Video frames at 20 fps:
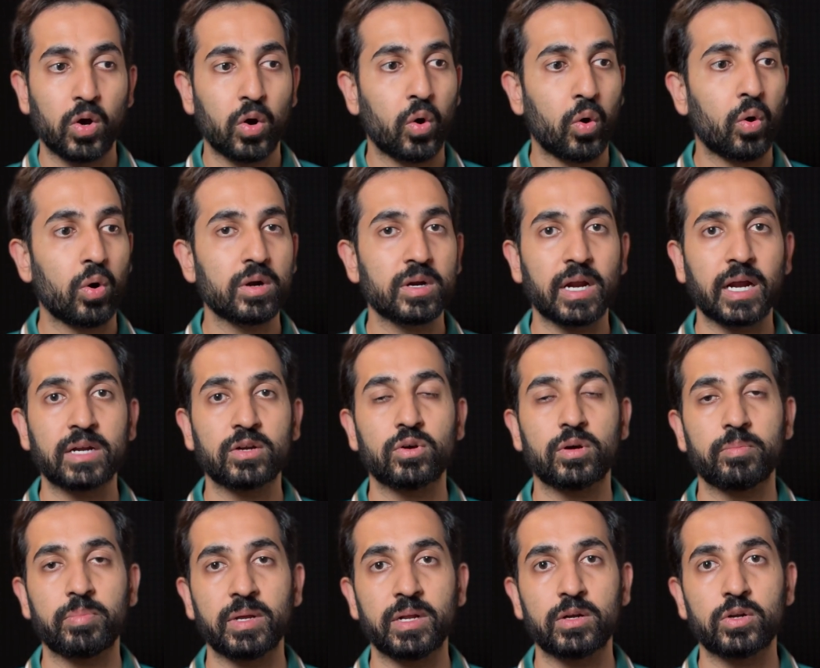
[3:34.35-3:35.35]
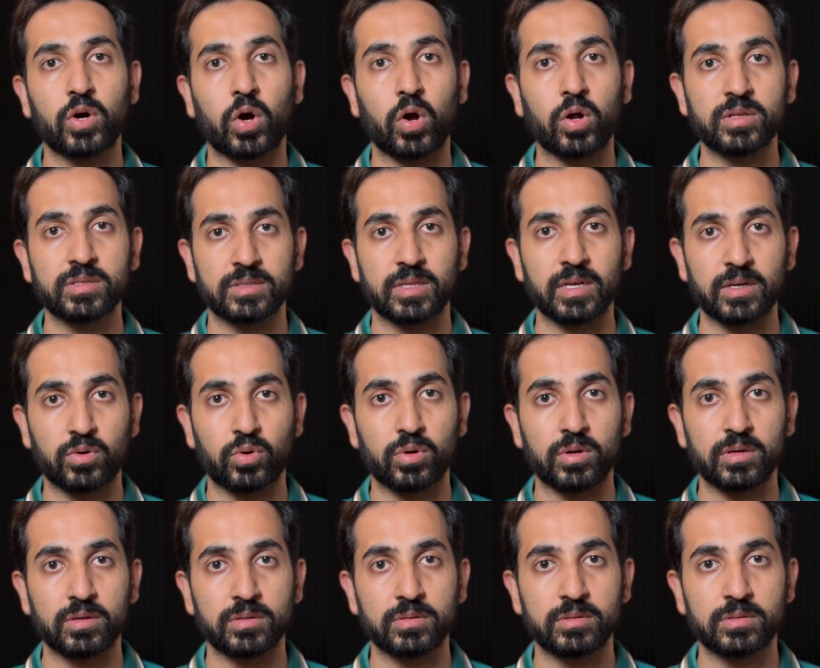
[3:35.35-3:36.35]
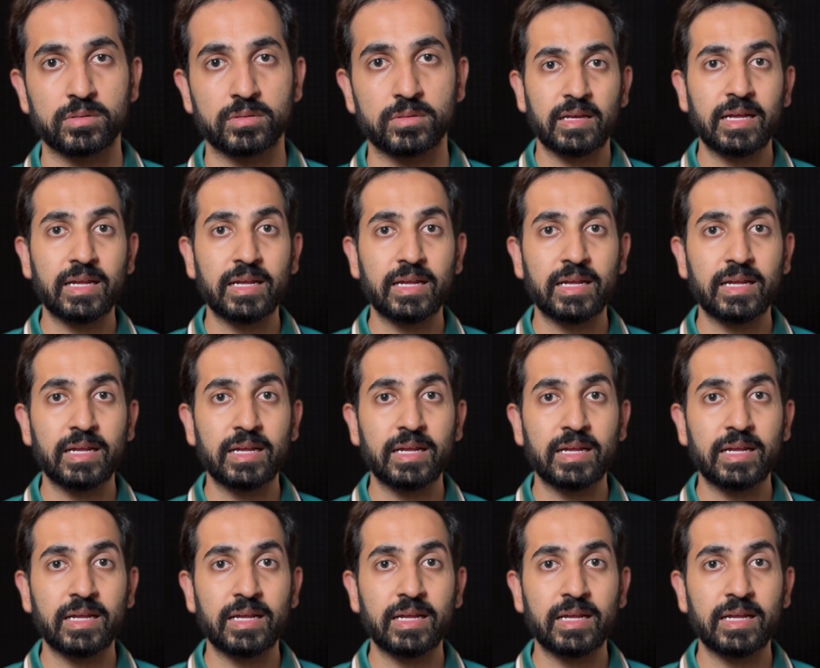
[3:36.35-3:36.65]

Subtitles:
or trying to appeal to all stakeholders.